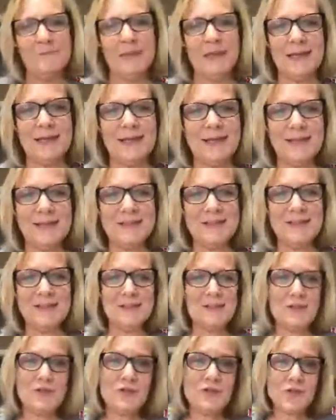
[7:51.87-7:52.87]
is
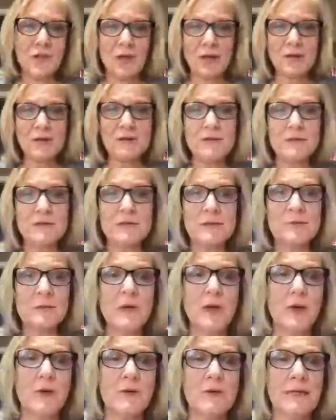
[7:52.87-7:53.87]
to try to do some
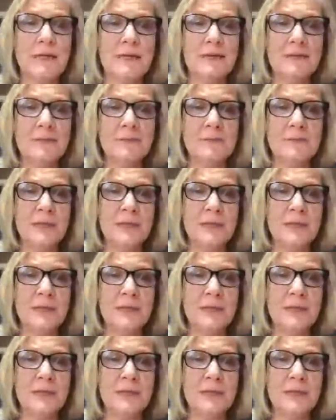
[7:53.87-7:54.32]
coding